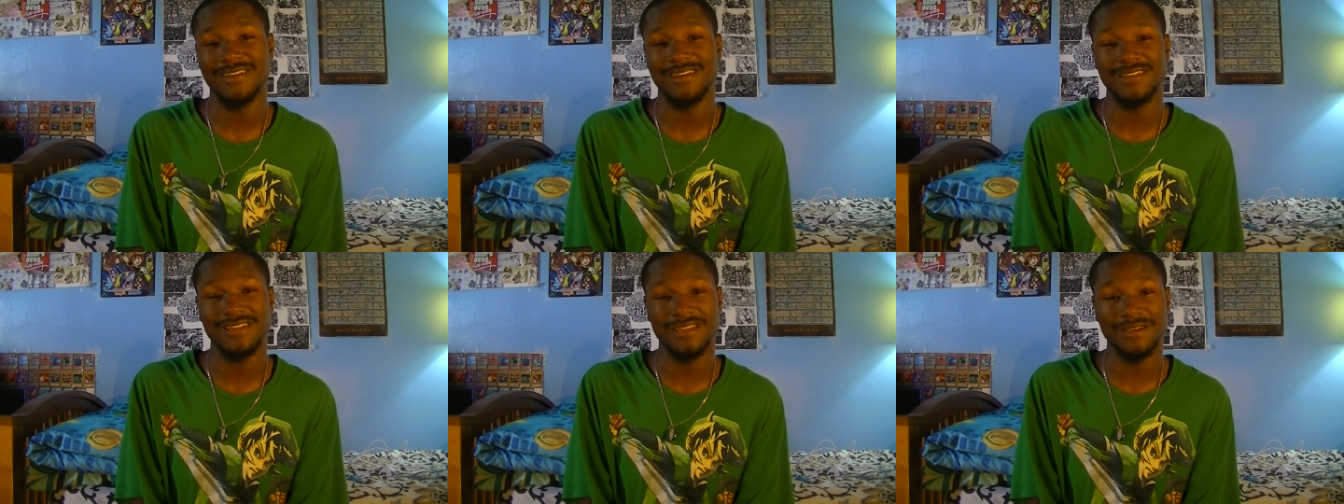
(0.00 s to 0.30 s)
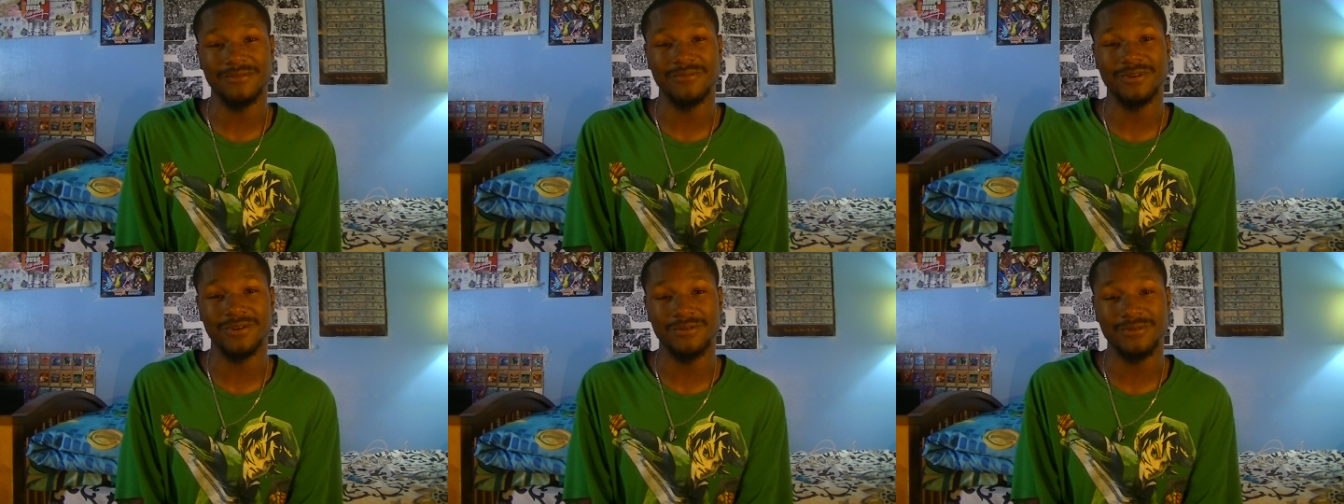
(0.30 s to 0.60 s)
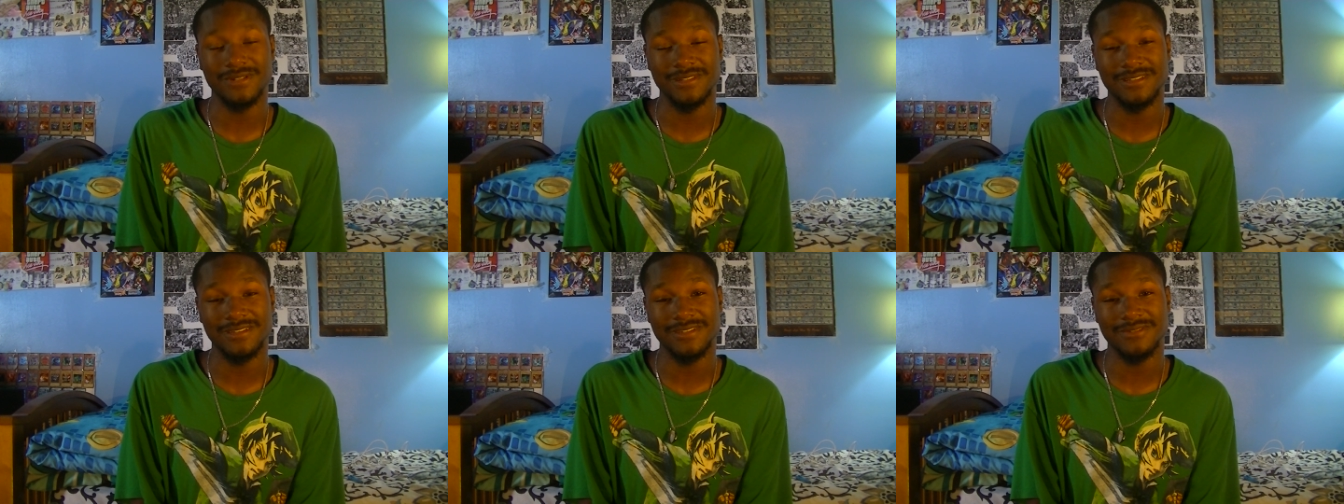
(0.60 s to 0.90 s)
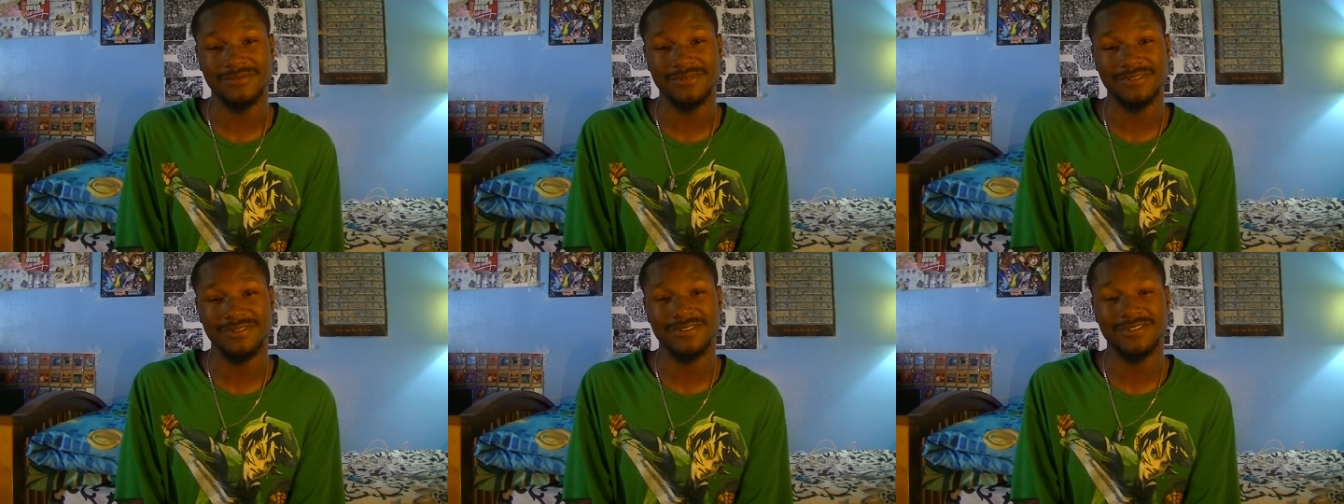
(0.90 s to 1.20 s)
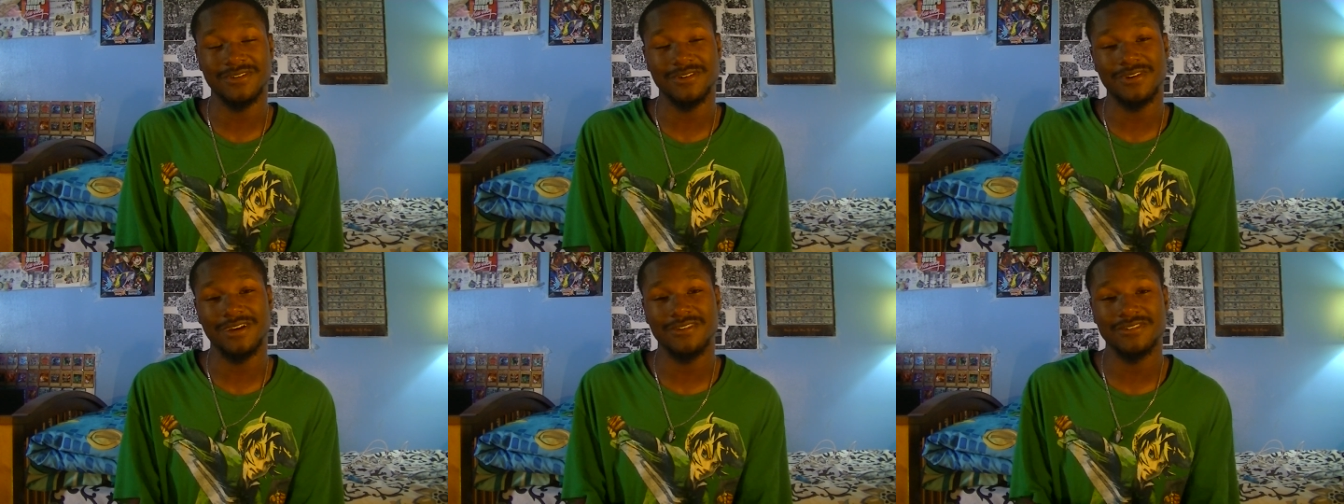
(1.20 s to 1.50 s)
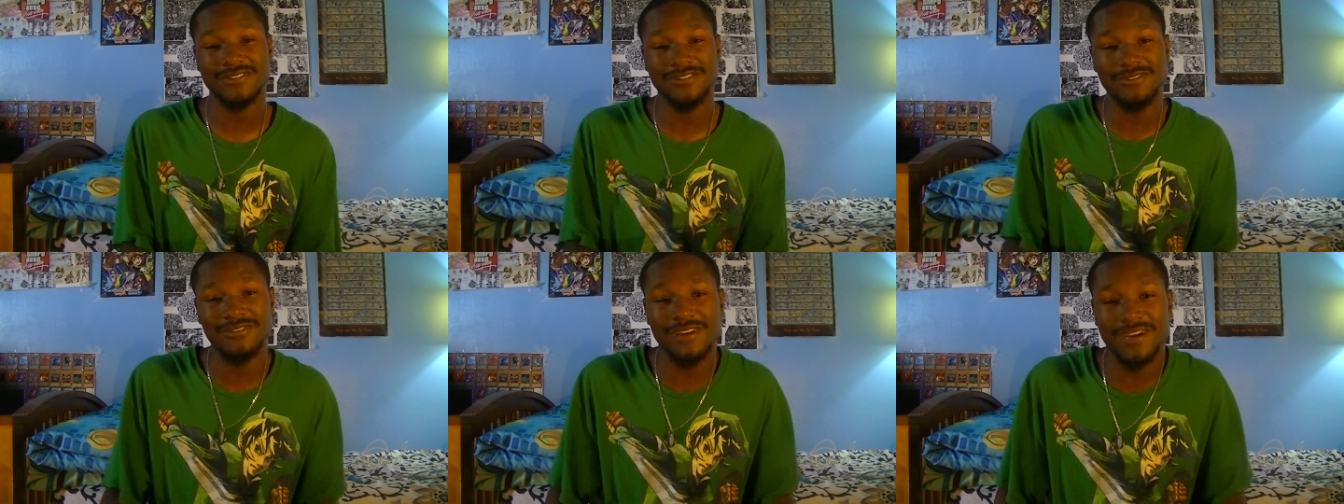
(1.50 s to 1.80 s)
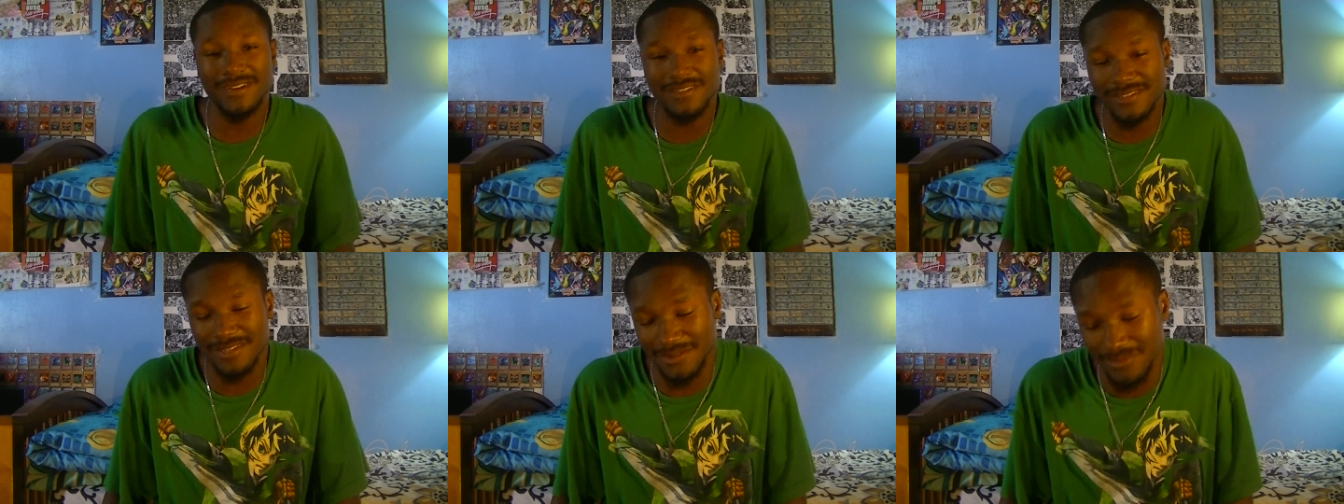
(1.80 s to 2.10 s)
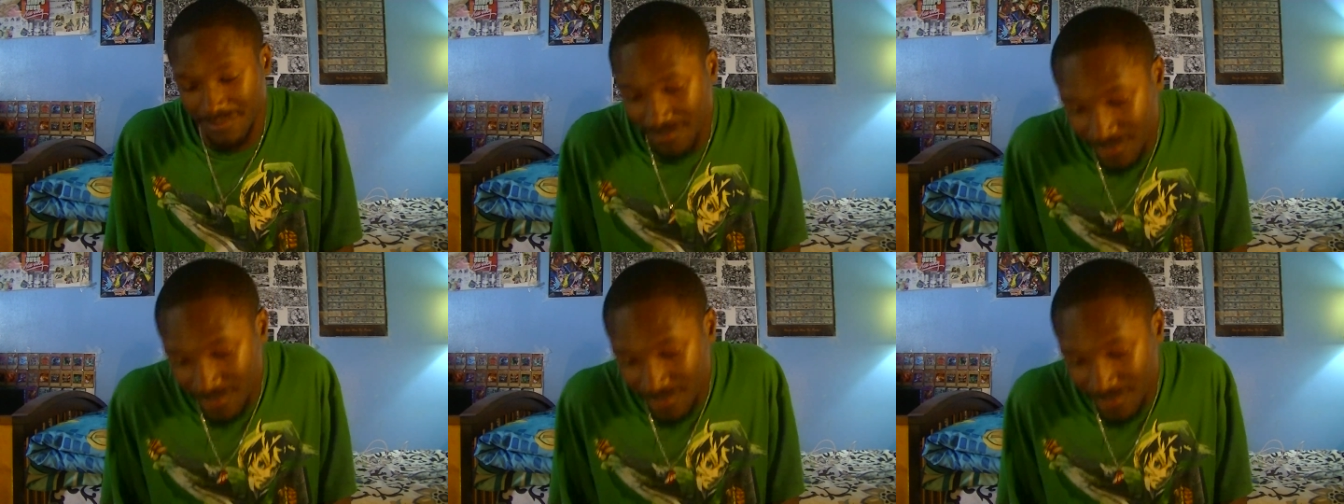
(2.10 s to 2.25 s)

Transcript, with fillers: get real with this one. So I'll see you guys in